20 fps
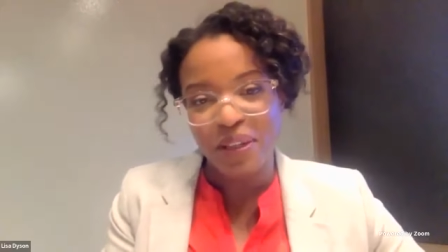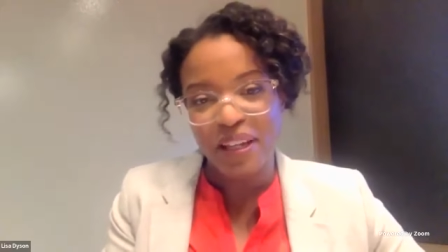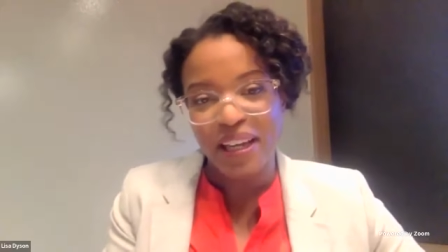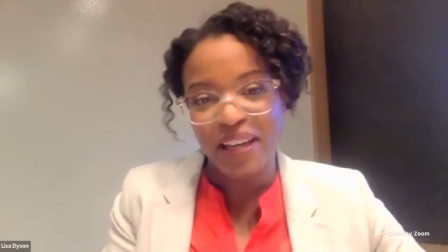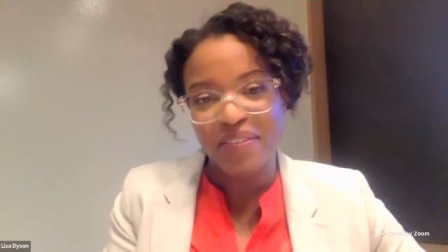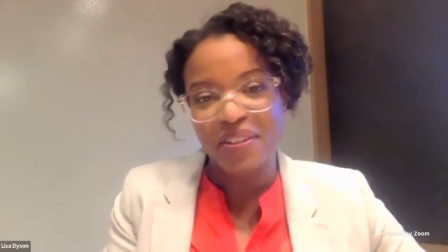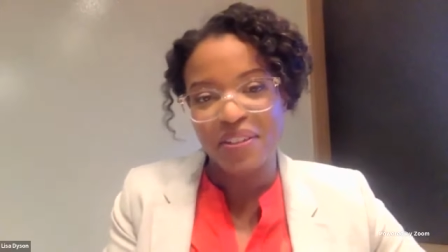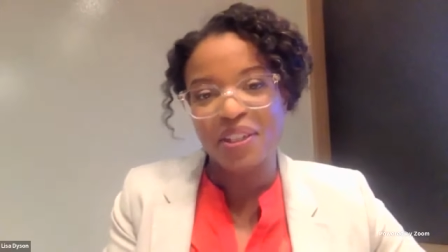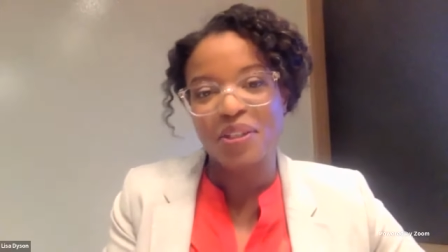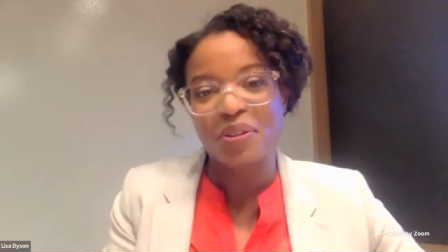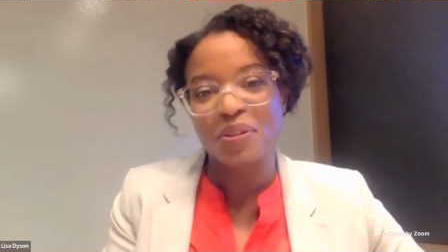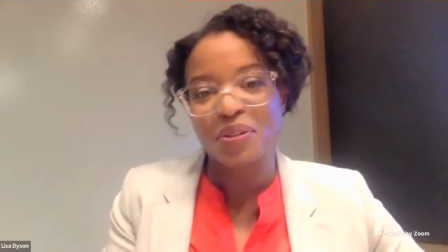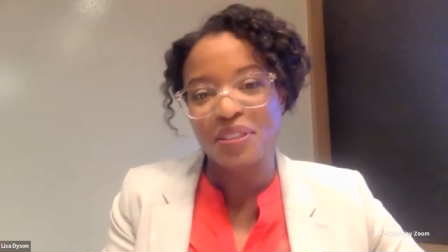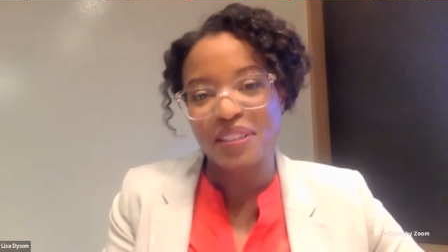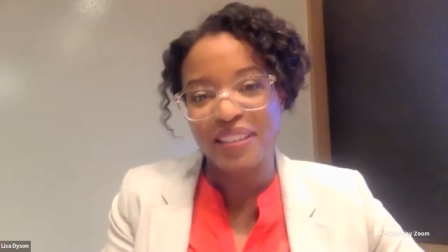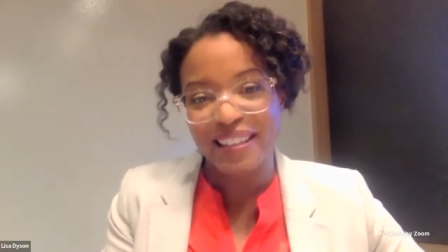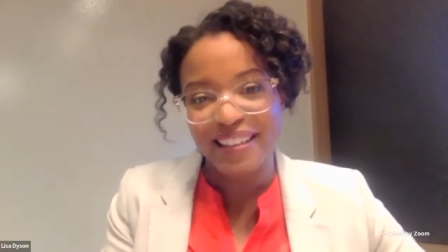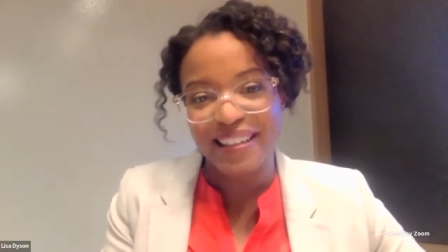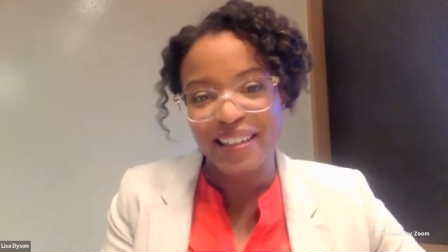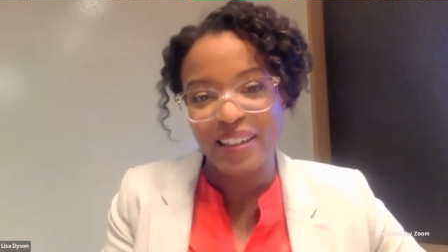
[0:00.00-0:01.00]
we have a huge
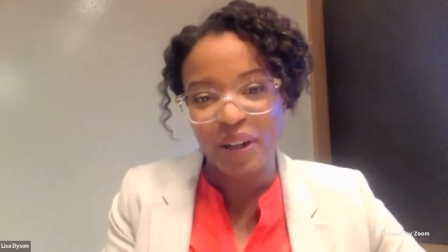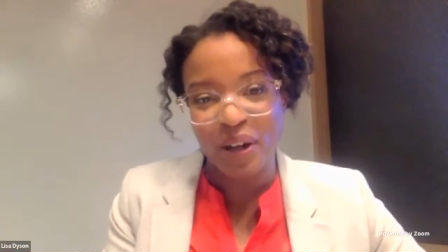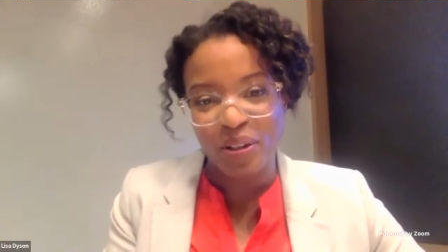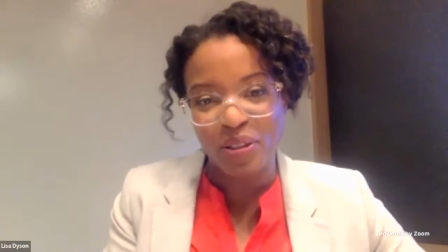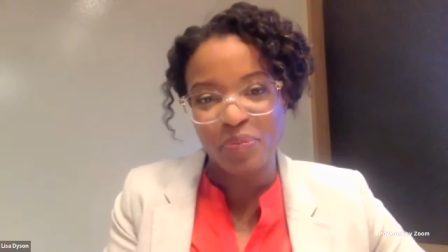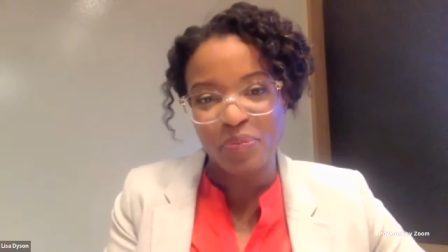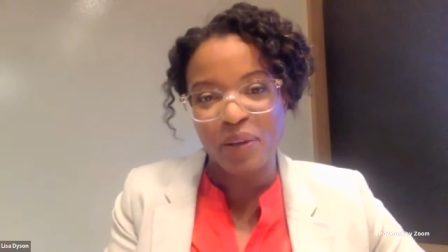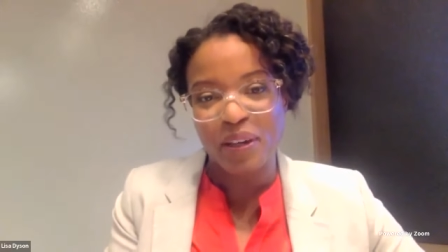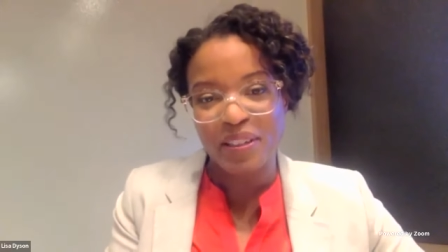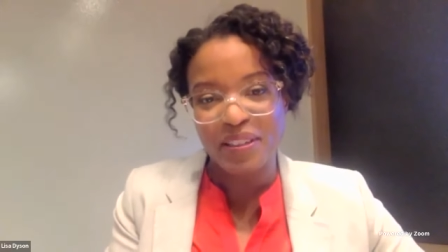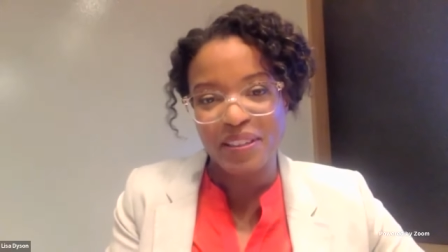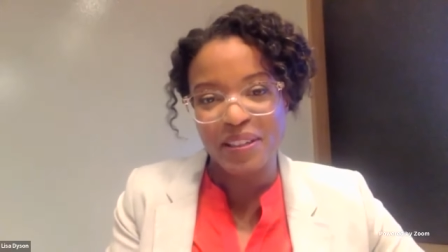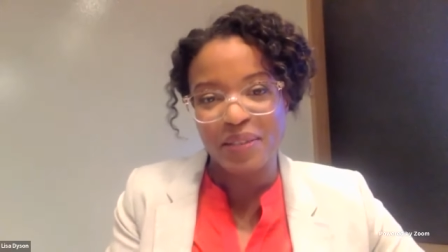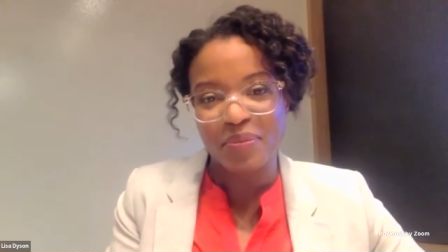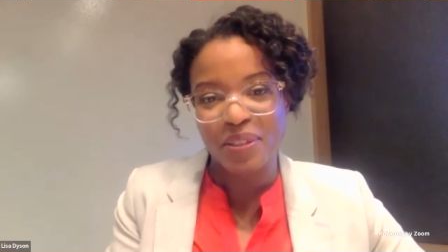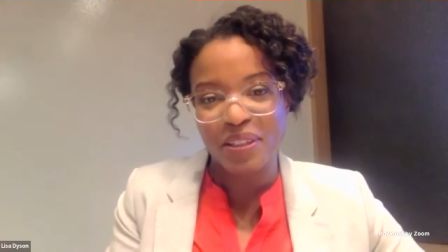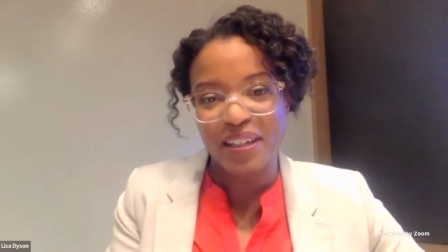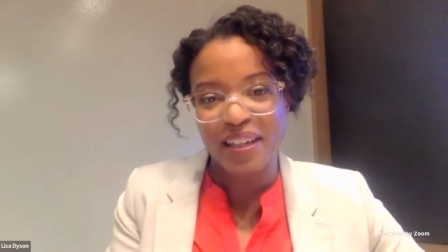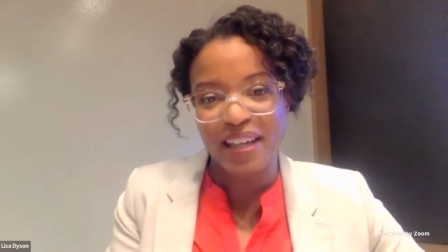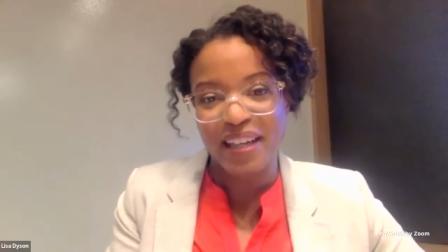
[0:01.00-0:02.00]
need, and our spaceship
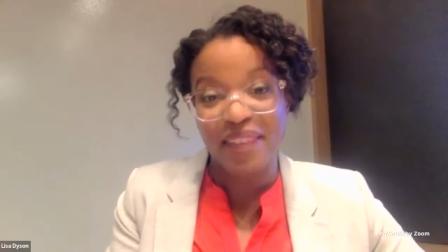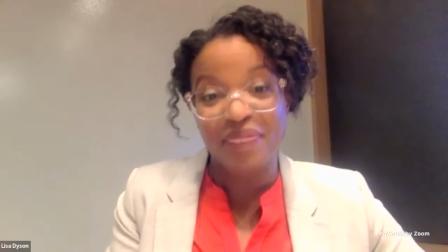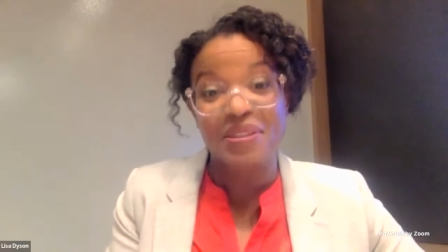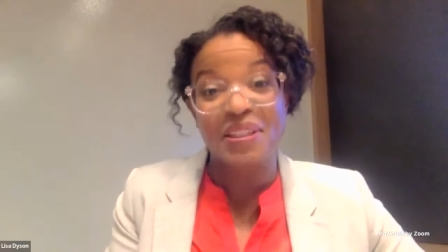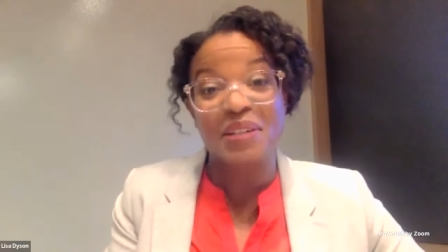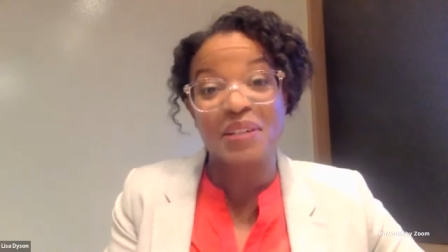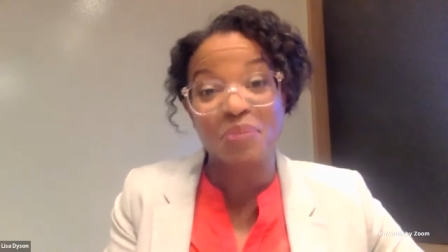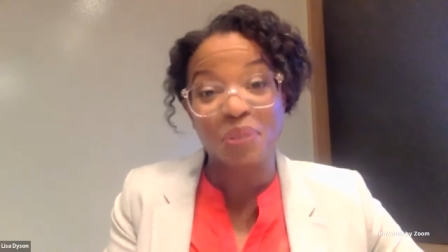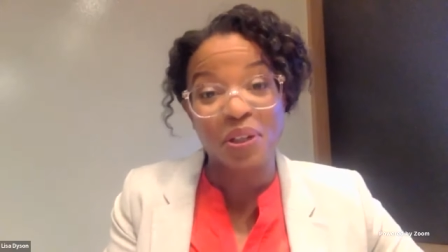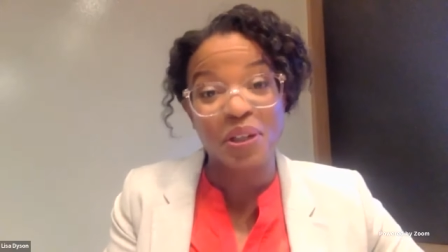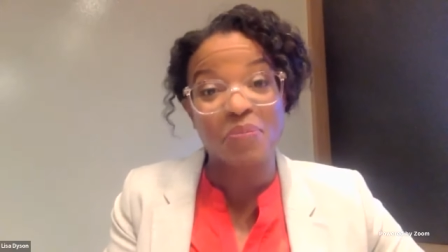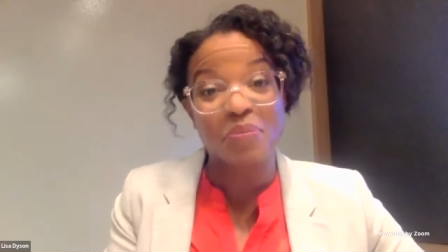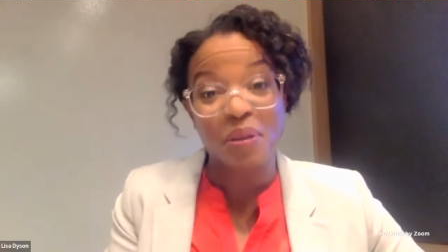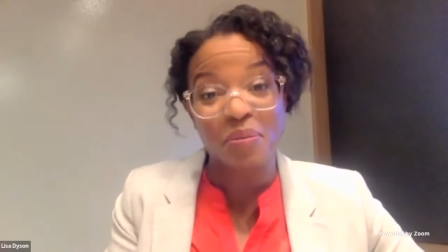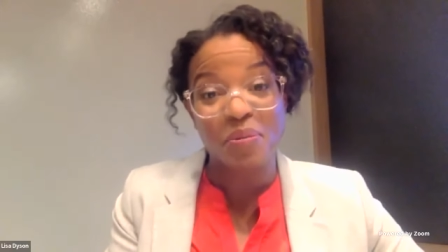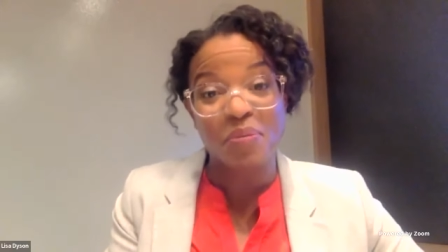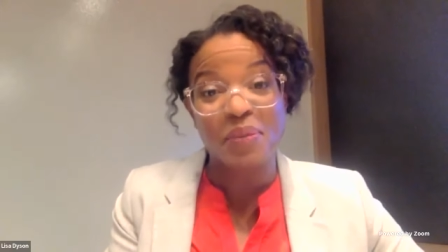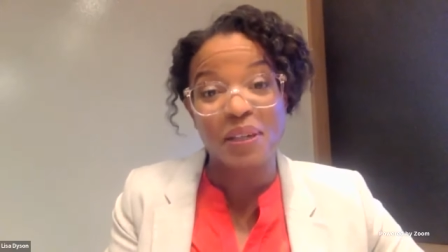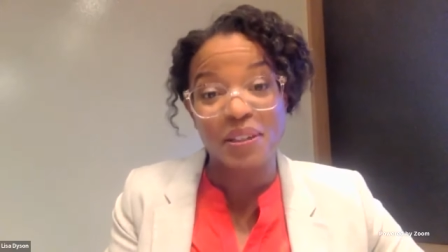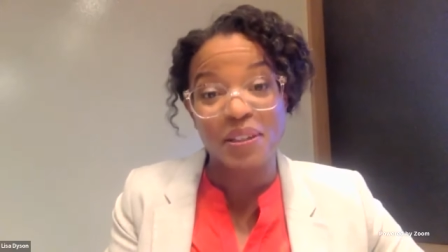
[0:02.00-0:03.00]
is going to have 10 billion
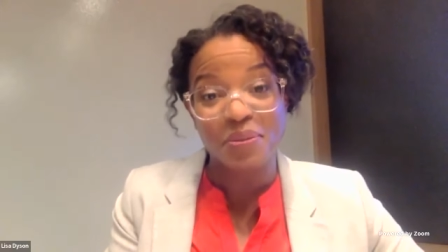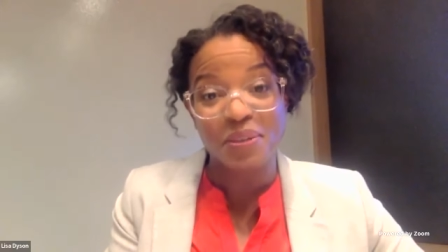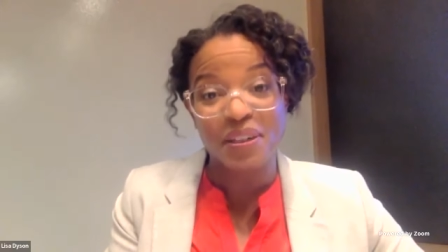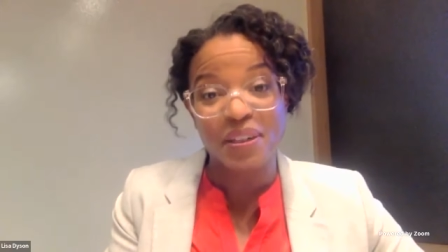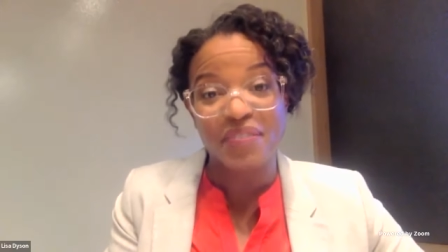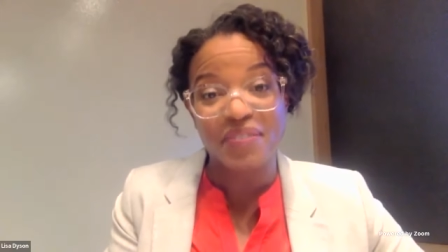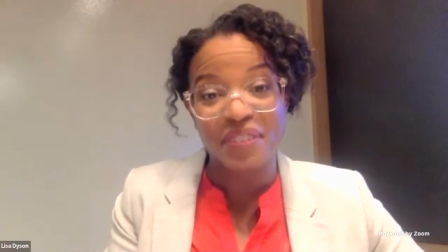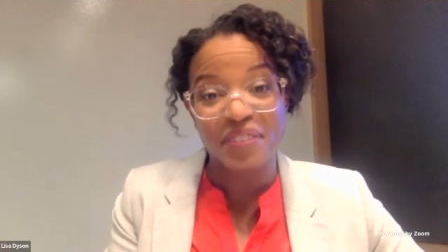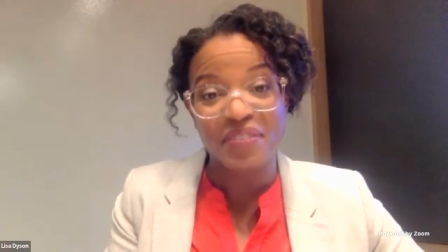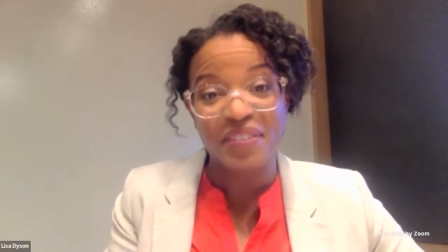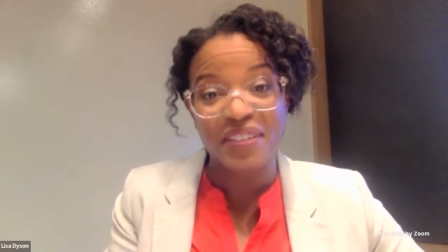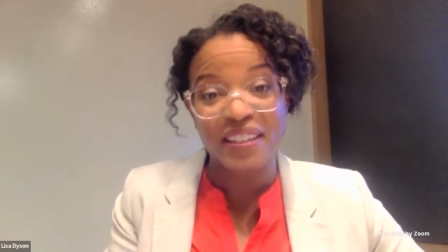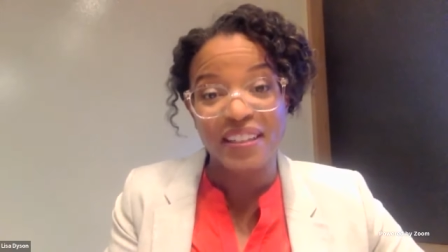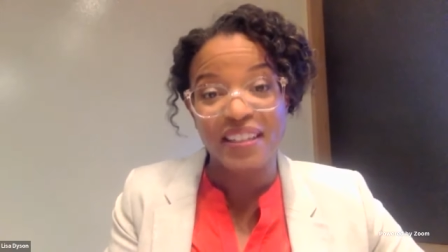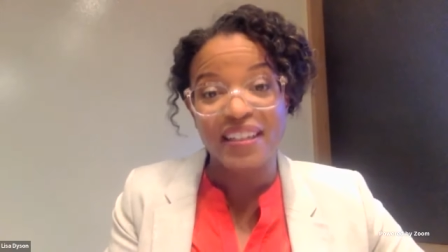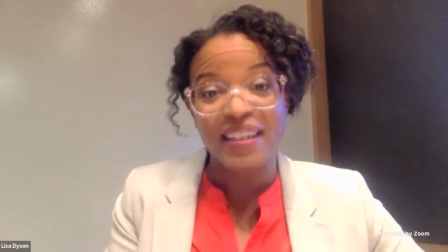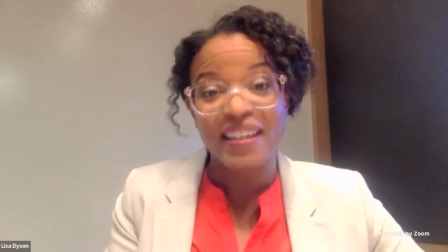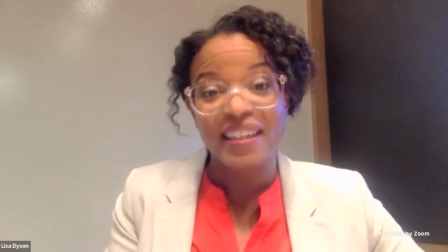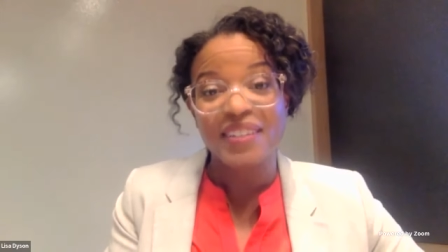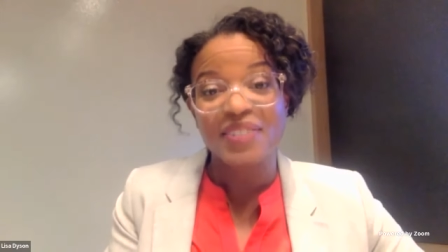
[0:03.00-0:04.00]
people by 2050.